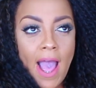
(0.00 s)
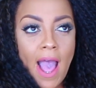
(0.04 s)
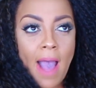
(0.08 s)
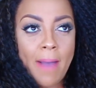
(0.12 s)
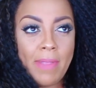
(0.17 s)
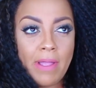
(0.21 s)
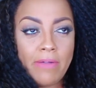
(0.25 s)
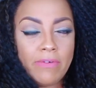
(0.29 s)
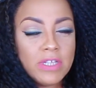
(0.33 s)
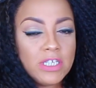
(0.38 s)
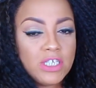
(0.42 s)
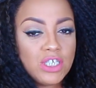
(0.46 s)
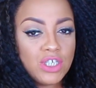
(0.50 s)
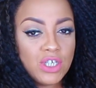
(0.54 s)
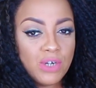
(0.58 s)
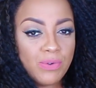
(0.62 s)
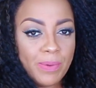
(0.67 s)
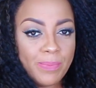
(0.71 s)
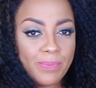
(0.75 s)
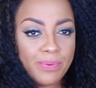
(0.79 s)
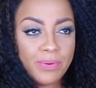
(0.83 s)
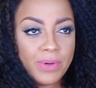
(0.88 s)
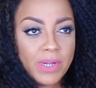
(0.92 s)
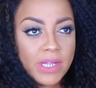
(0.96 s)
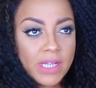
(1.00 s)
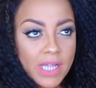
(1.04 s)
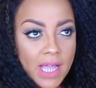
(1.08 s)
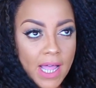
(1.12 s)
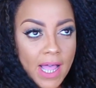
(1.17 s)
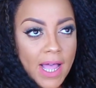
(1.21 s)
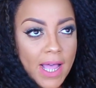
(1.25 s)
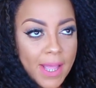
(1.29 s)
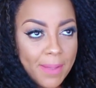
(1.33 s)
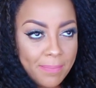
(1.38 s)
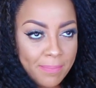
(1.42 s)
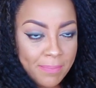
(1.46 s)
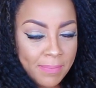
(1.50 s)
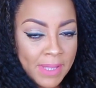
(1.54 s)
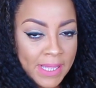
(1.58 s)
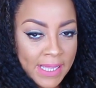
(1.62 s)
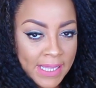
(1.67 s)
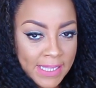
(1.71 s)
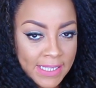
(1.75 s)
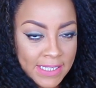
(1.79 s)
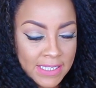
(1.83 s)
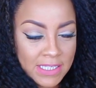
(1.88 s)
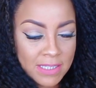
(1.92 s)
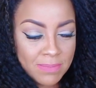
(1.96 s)
I'm not really sure what pre-cut
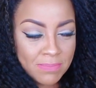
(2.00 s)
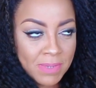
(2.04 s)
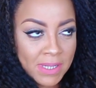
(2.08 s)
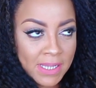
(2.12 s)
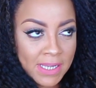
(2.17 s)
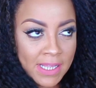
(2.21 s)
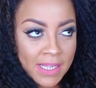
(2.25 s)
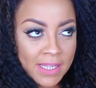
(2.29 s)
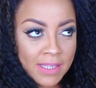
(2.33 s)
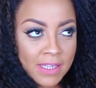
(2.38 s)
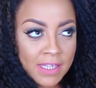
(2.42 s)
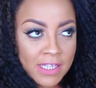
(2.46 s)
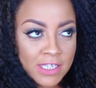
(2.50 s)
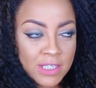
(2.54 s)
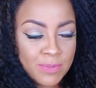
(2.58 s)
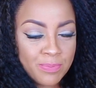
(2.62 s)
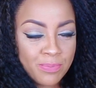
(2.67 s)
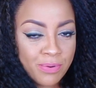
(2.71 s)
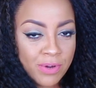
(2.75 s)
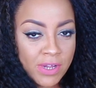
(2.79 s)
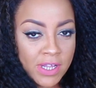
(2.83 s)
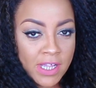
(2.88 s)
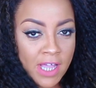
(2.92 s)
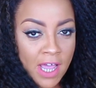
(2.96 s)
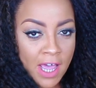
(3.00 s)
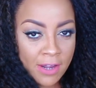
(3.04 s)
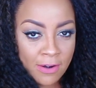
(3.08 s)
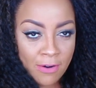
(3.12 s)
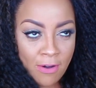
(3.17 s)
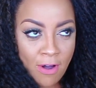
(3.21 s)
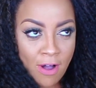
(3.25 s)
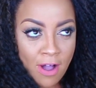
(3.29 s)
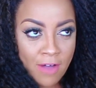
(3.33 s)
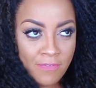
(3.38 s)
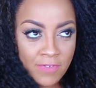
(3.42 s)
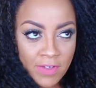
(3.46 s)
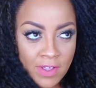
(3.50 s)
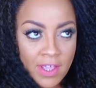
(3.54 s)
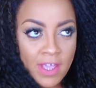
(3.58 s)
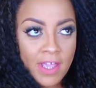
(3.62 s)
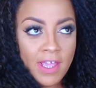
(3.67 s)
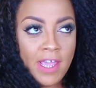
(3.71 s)
means, meaning it's pre-cut off.